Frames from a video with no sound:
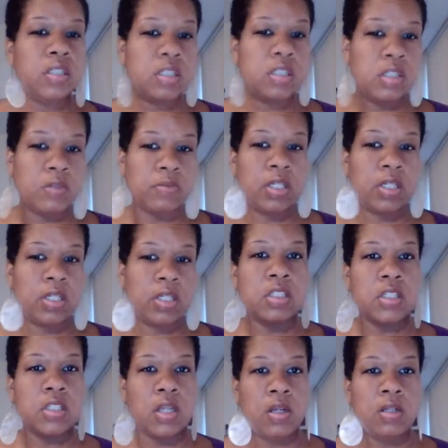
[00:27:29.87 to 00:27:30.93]
Gifts can
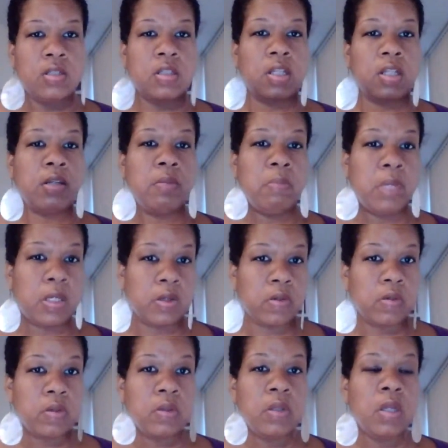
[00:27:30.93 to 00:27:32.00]
shift, they can change, they
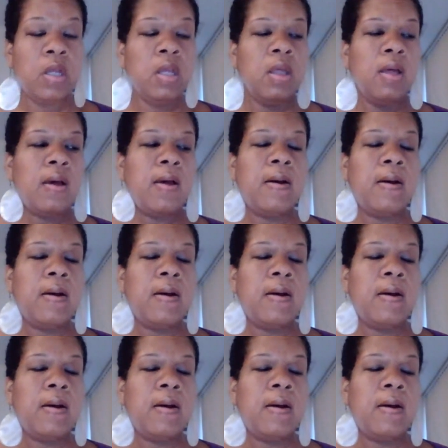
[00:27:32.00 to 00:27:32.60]
can mingle.